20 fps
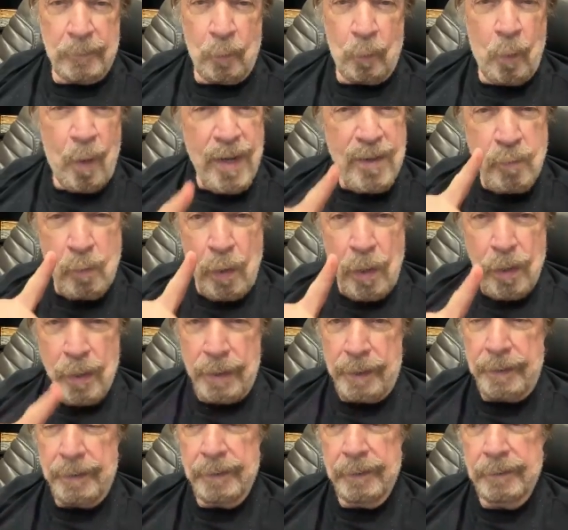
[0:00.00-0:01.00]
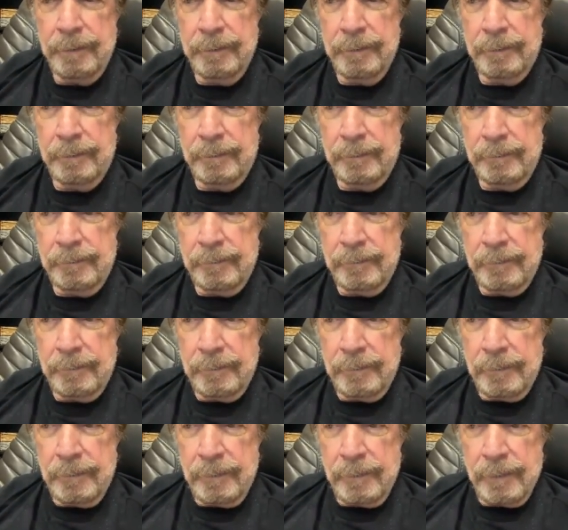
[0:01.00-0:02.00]
One word
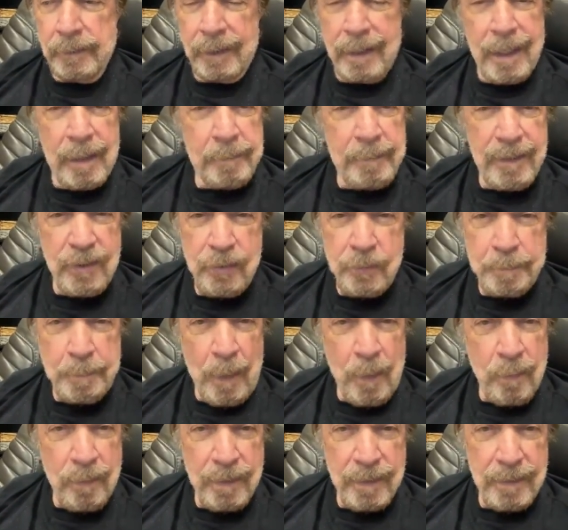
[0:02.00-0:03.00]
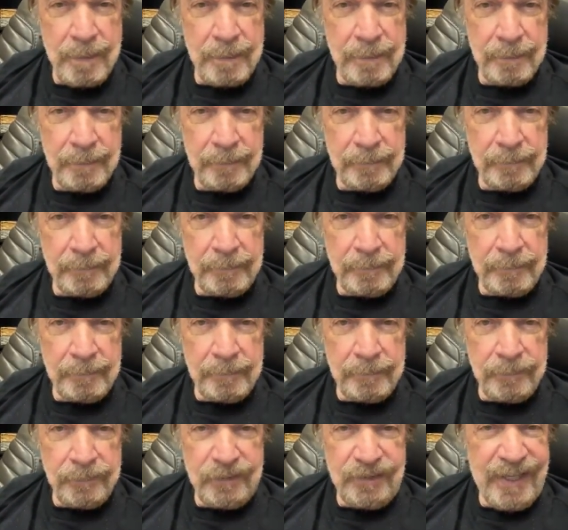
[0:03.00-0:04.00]
can be spoken
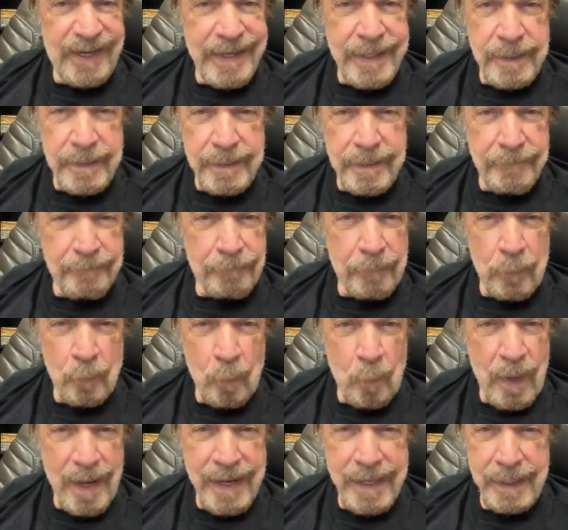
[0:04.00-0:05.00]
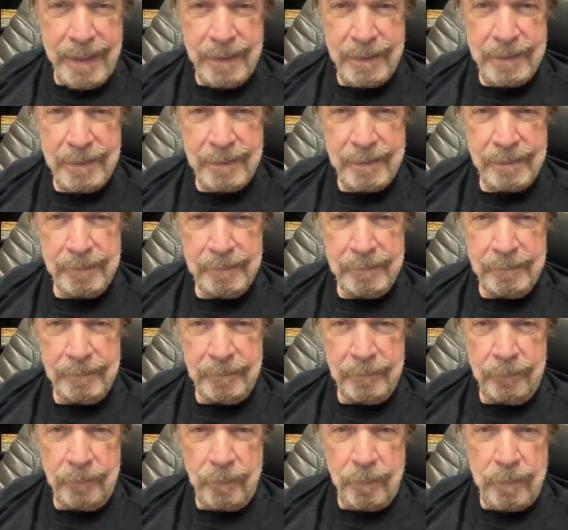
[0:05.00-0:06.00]
10 different ways.
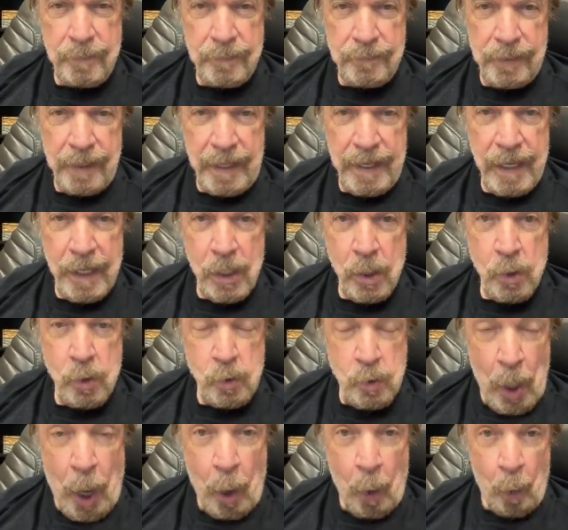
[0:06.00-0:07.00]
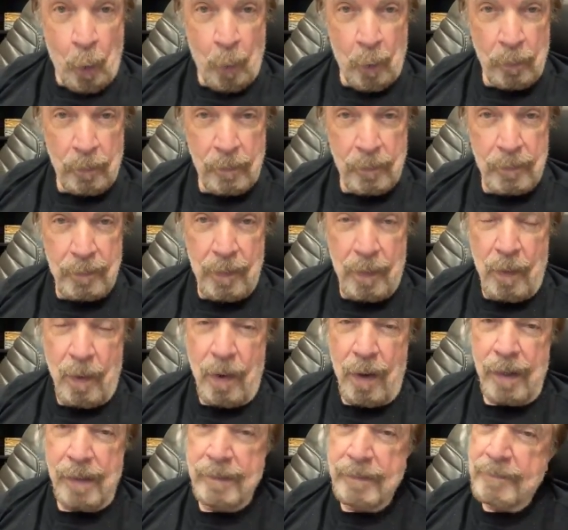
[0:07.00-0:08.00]
You could say, no,
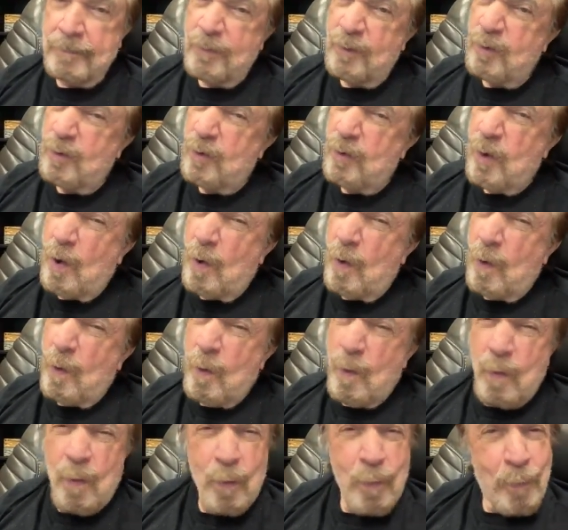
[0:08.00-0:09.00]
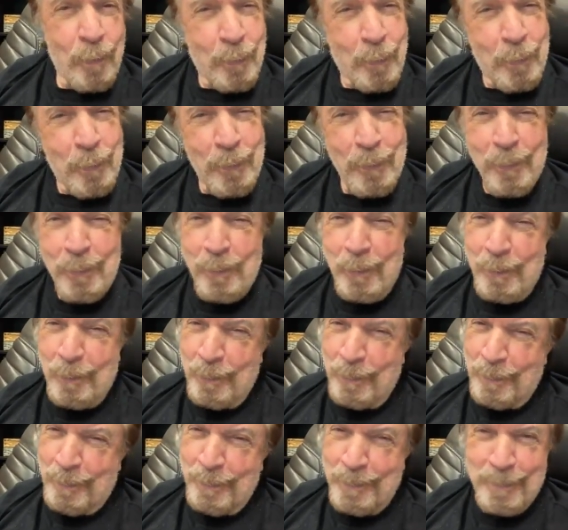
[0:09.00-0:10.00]
or
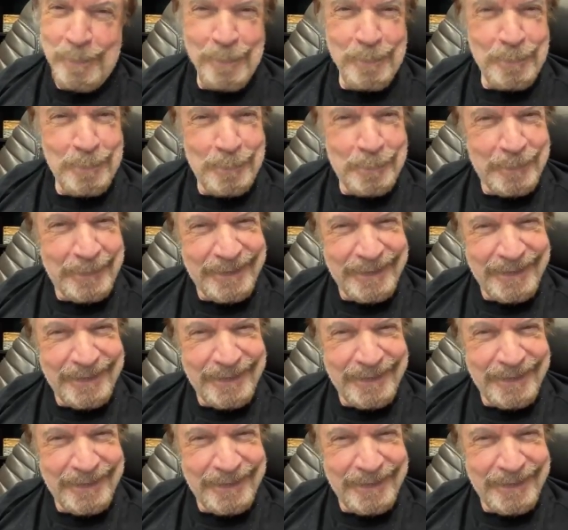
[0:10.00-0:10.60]
no.